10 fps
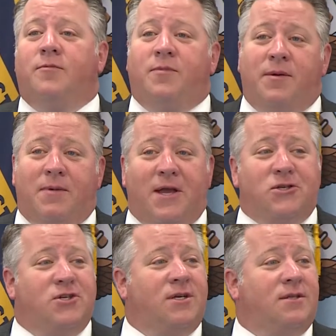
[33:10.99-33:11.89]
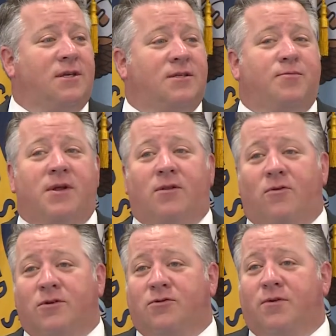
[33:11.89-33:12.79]
Be patient. It's been a
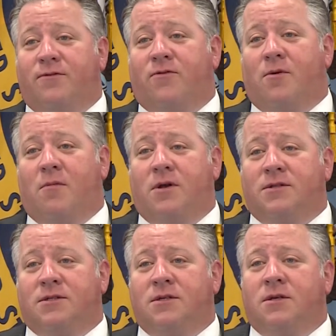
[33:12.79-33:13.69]
long 24 months,